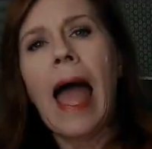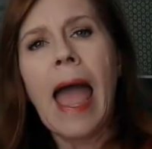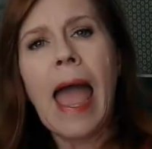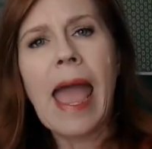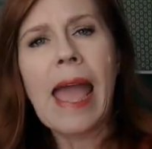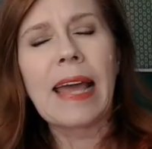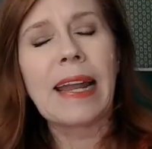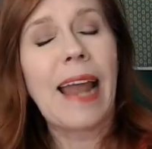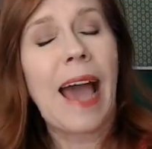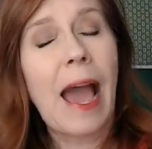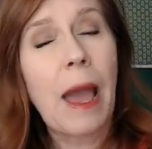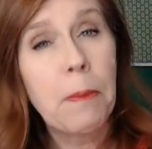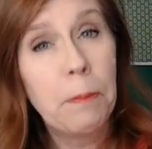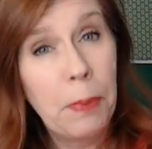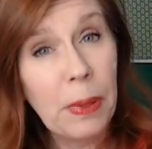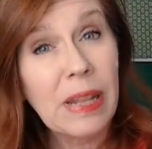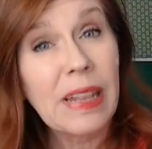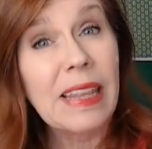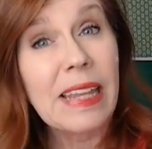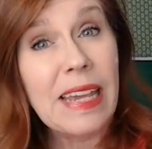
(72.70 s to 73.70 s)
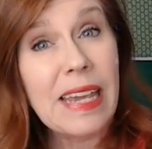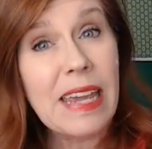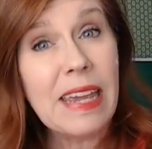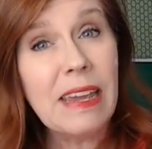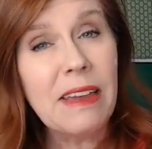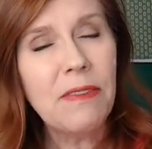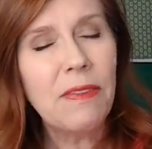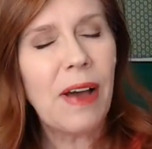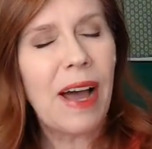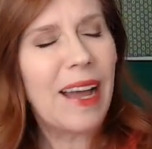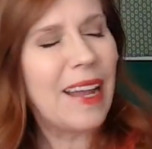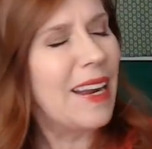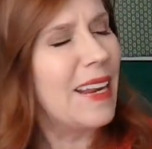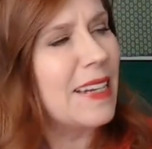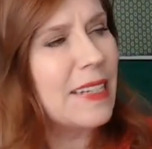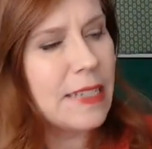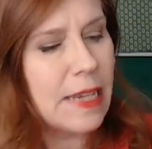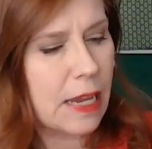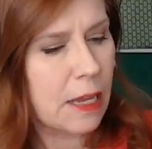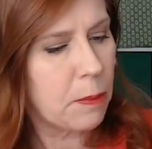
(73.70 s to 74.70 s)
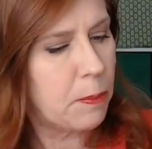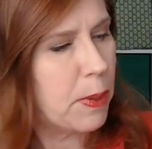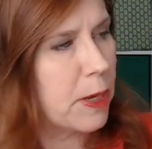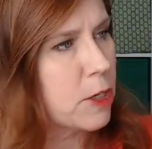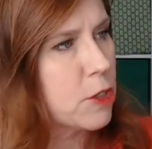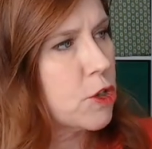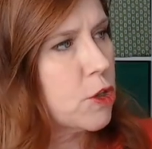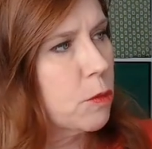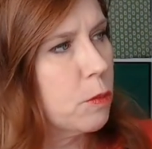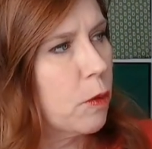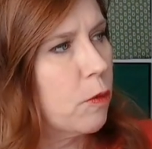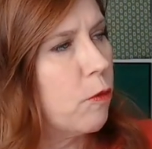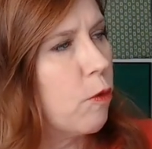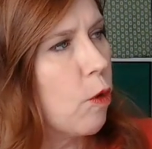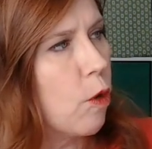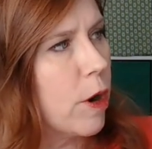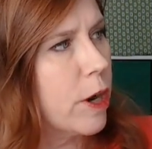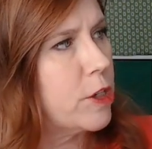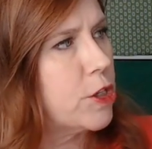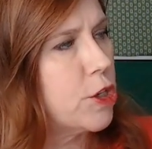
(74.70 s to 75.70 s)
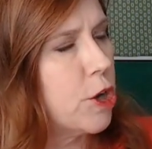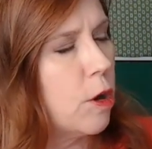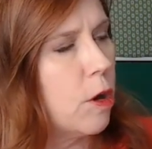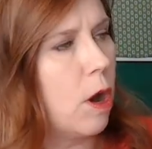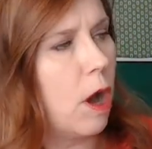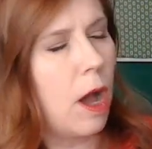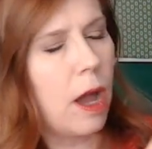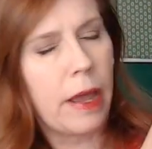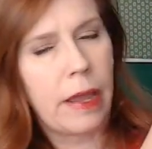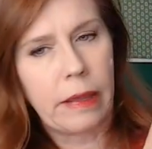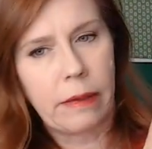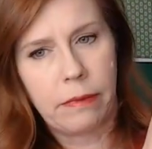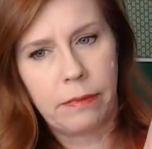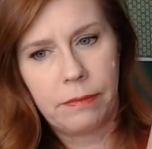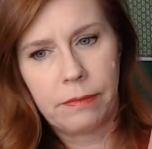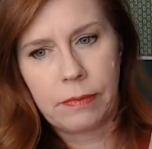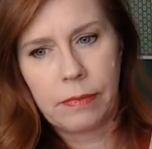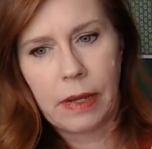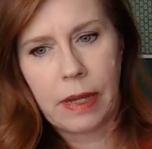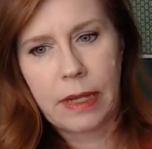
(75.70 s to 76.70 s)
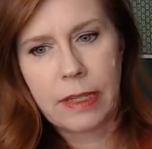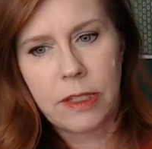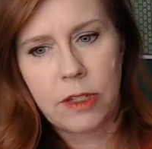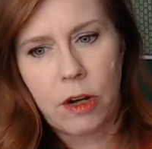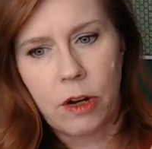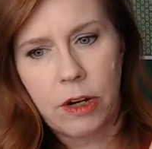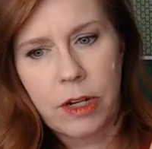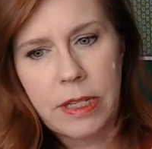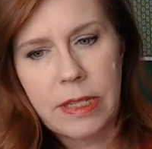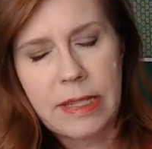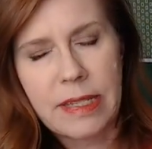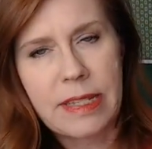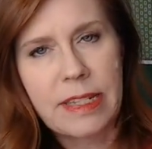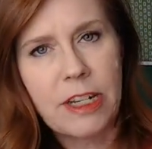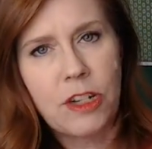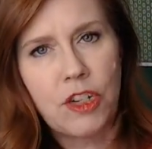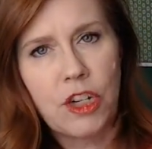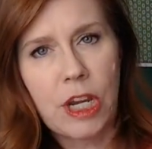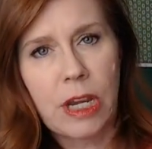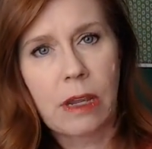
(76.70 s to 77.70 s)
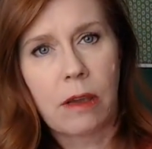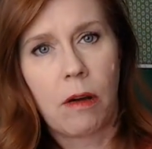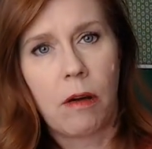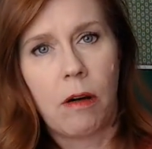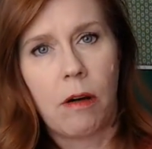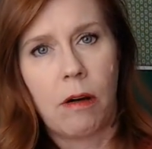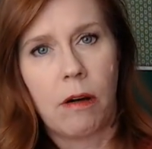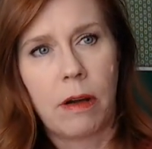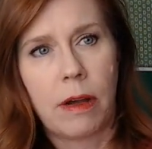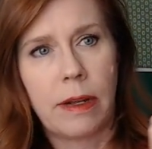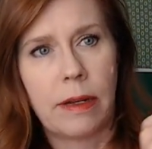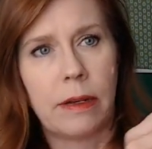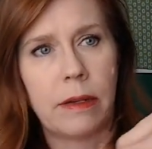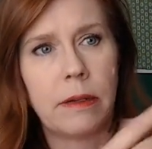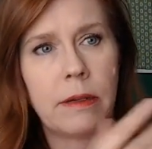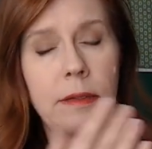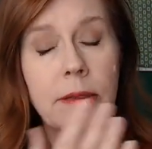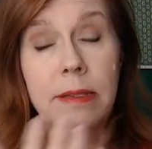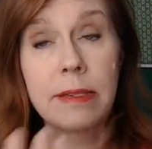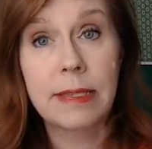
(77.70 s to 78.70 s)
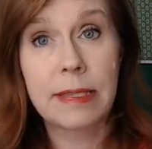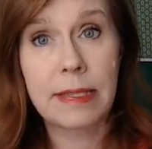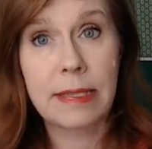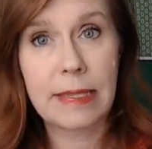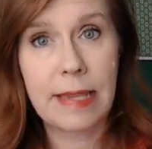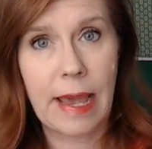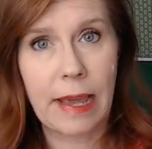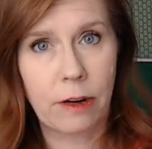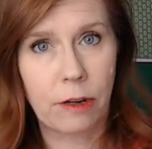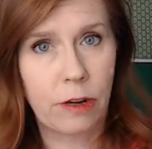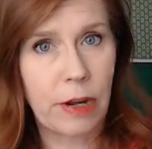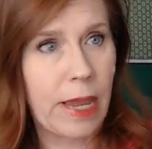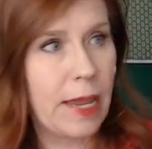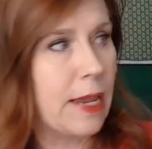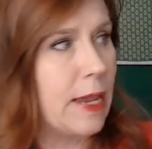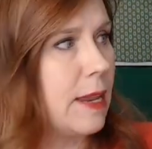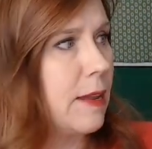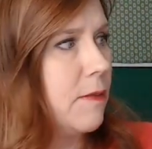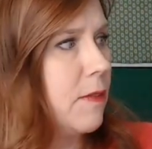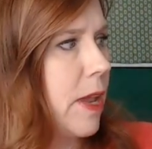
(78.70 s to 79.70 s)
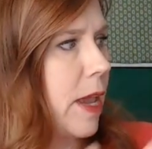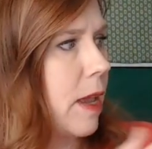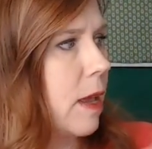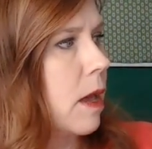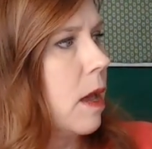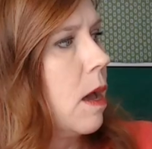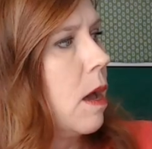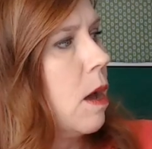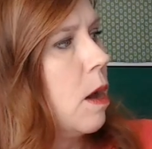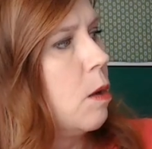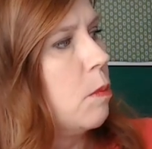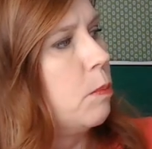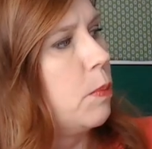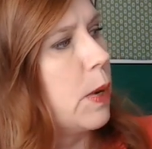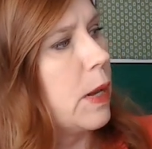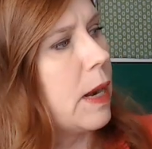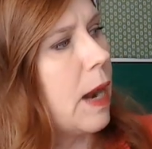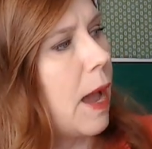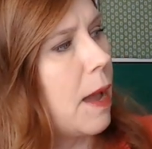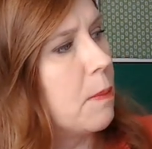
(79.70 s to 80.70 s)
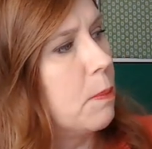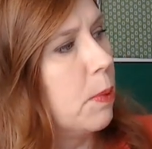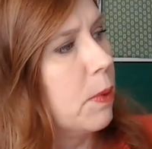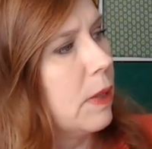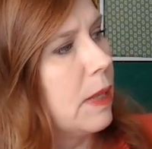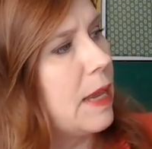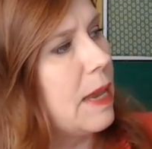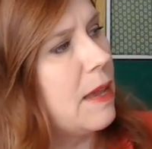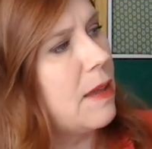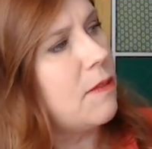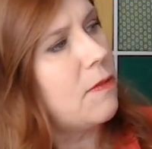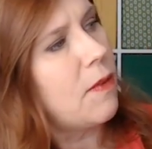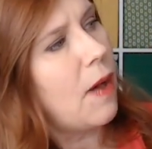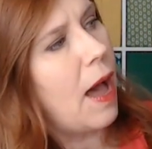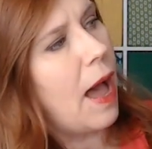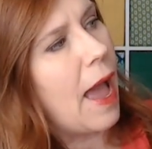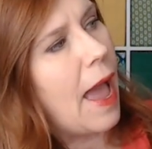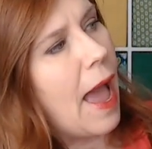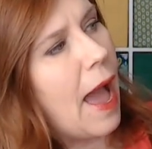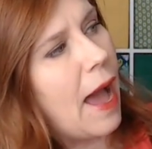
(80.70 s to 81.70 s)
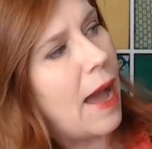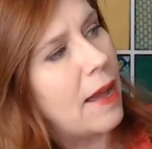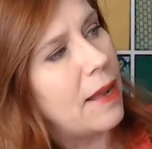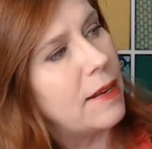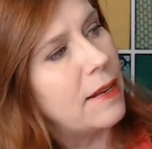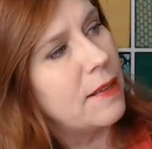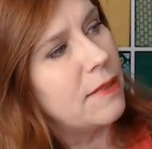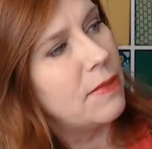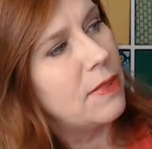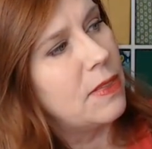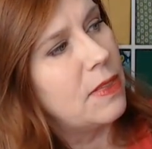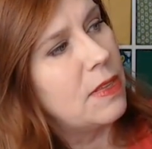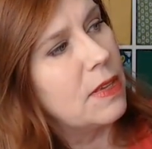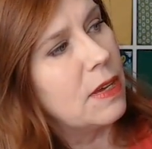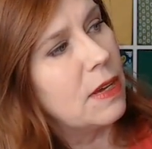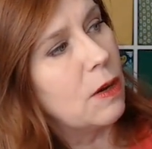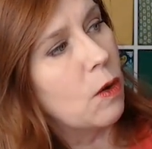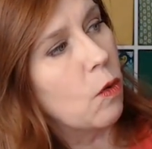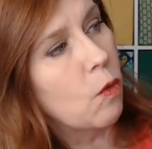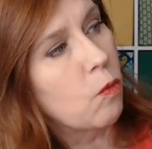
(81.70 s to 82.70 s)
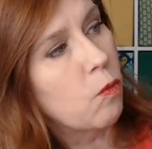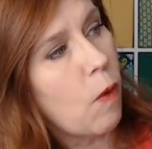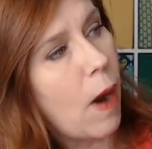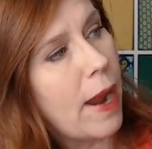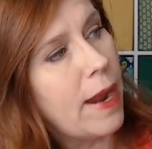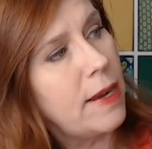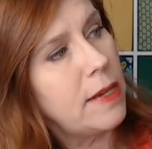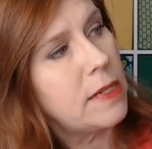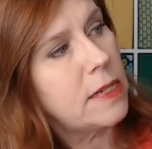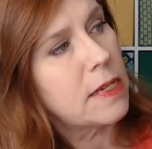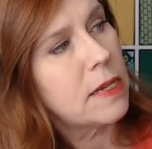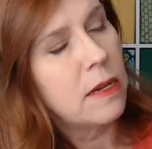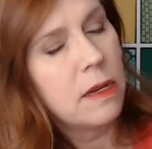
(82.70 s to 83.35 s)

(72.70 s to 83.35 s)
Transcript: and I believe I didn't take a picture before I show I I started stitching on Saturday evening, but I believe I had the right